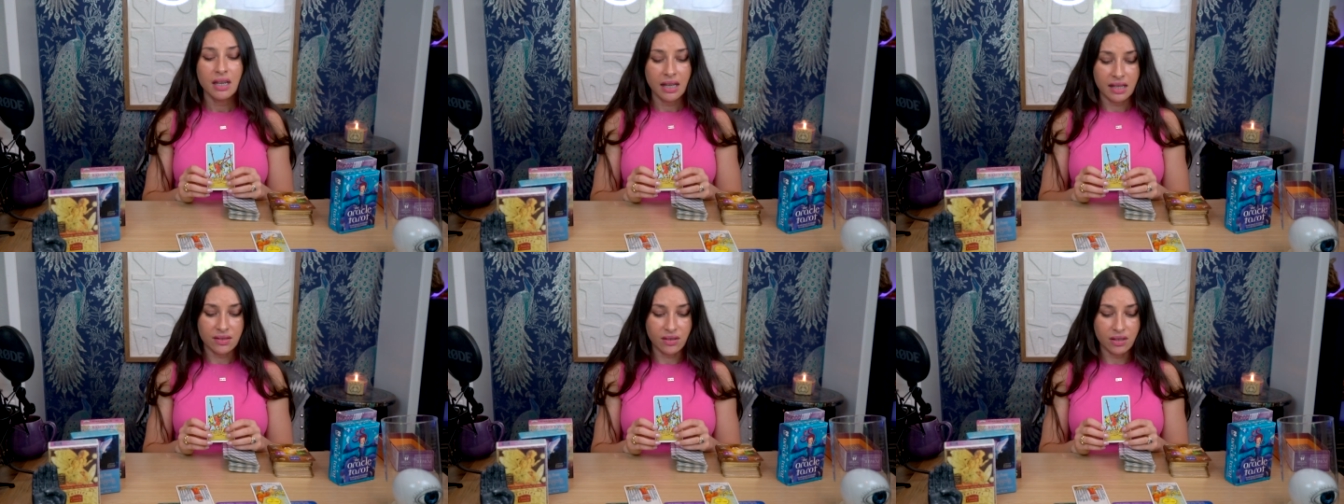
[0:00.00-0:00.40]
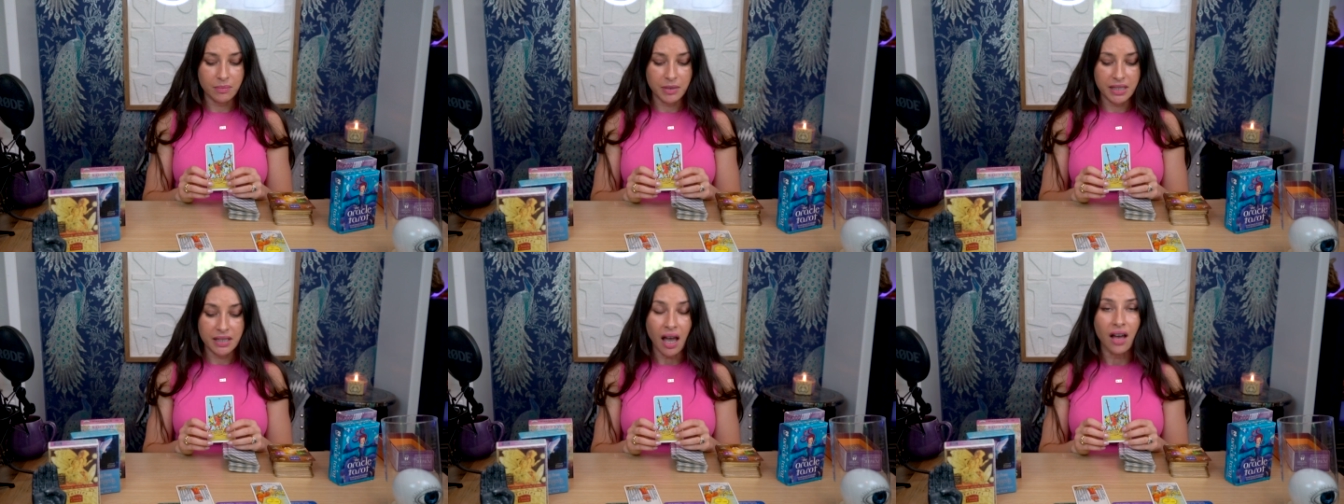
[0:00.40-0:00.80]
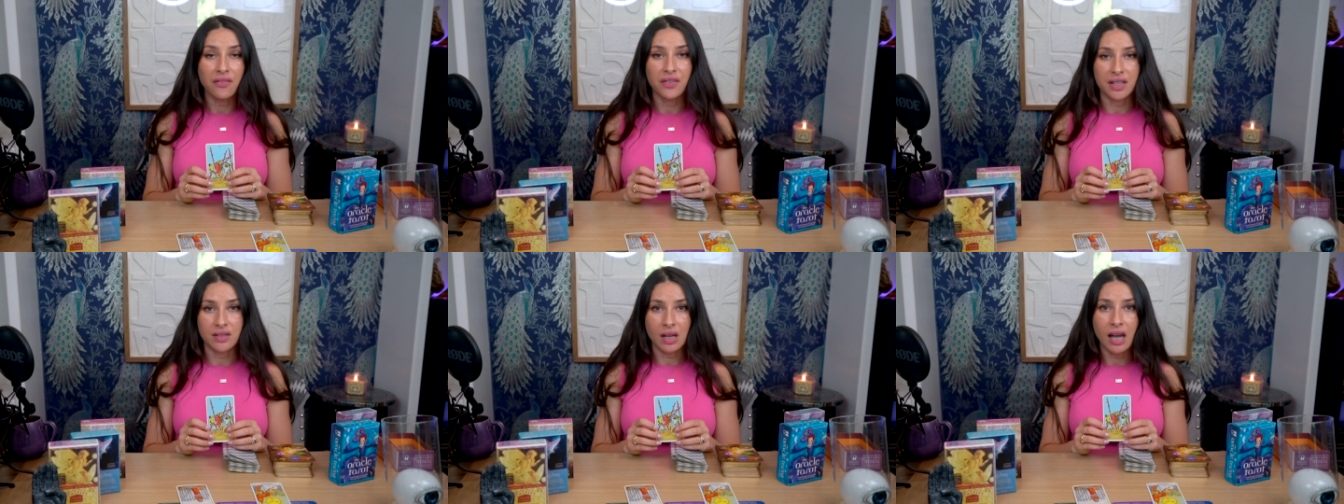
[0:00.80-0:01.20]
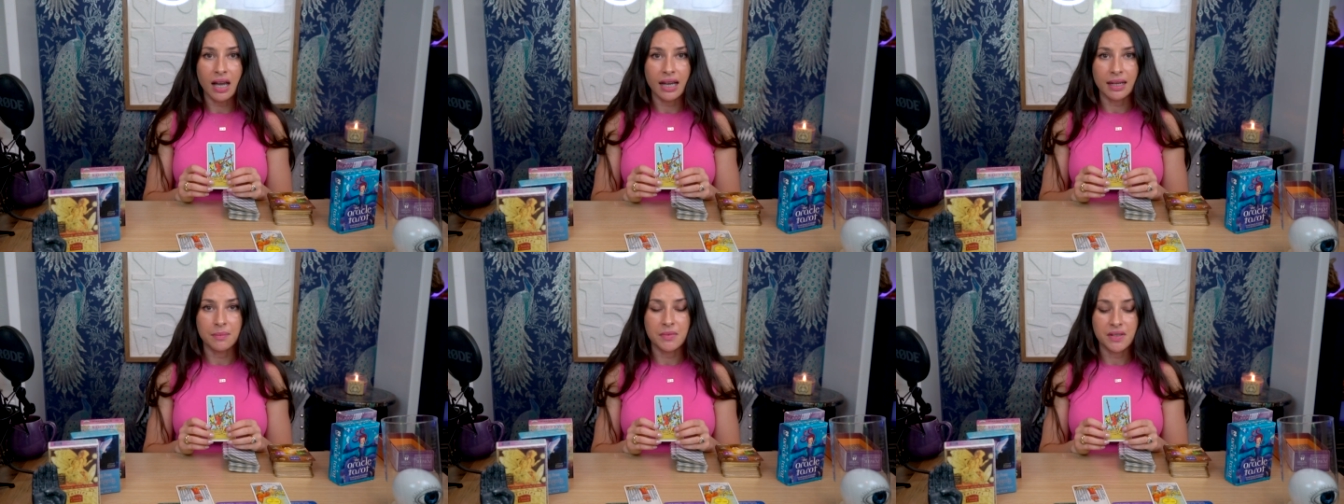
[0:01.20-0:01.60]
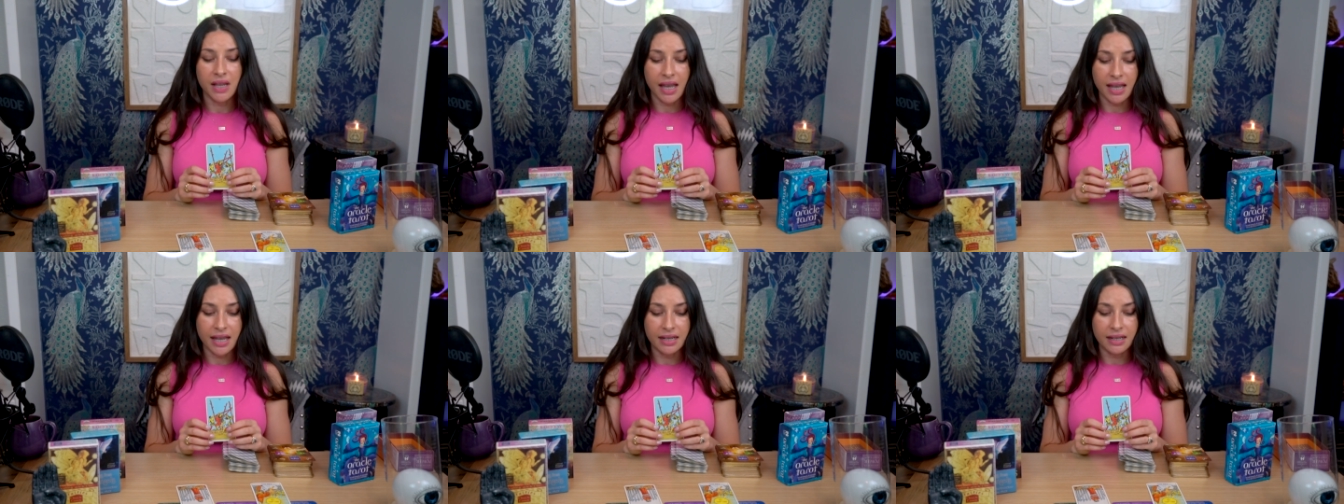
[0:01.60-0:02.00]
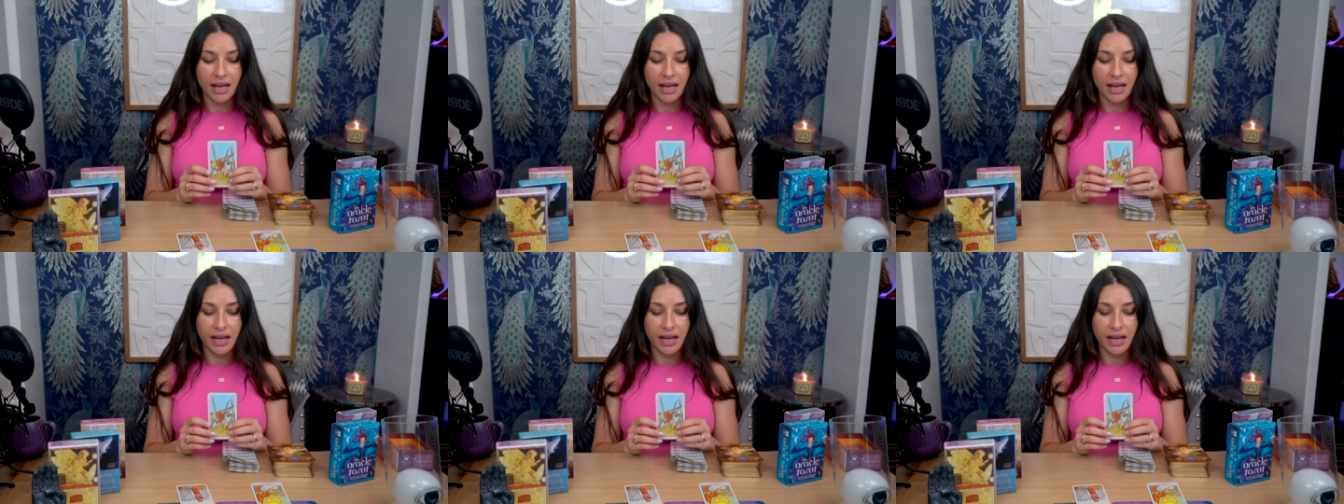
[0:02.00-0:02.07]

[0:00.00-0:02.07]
it's going to be tough at times and